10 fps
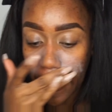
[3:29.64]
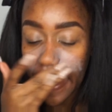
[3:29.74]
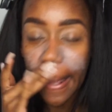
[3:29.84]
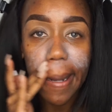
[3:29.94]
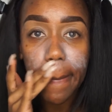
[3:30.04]
I
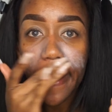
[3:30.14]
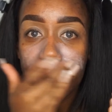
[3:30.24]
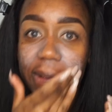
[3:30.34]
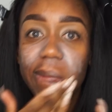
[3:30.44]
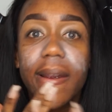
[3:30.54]
like
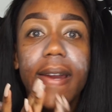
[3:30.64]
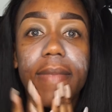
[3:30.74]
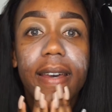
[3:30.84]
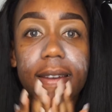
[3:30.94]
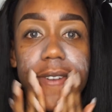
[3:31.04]
about this
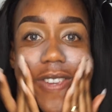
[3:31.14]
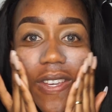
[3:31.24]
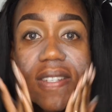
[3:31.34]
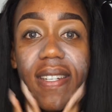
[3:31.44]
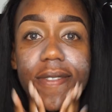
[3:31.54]
primer, and I
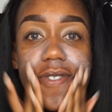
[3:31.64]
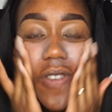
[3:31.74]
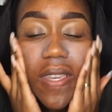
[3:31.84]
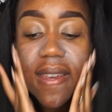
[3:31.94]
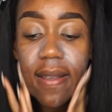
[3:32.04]
guess you can
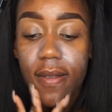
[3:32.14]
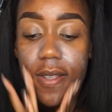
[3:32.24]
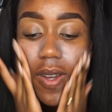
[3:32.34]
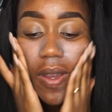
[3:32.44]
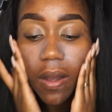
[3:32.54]
see as it's
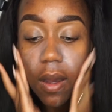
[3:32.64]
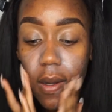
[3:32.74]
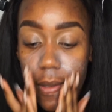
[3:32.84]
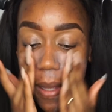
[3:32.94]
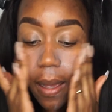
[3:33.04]
going on,
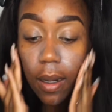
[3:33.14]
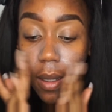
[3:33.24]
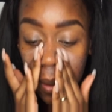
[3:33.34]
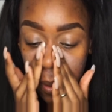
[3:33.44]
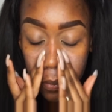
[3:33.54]
is that
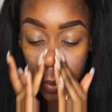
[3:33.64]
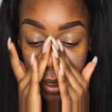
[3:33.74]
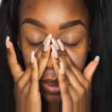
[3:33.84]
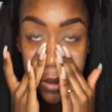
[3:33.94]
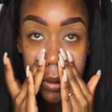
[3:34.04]
it
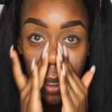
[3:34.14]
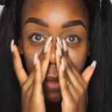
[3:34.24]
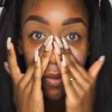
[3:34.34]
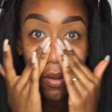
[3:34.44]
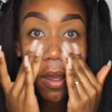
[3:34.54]
really just, like,
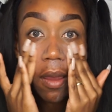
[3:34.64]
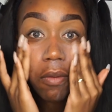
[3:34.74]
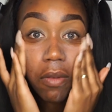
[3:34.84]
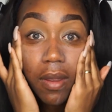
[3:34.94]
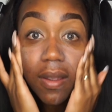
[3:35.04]
if you have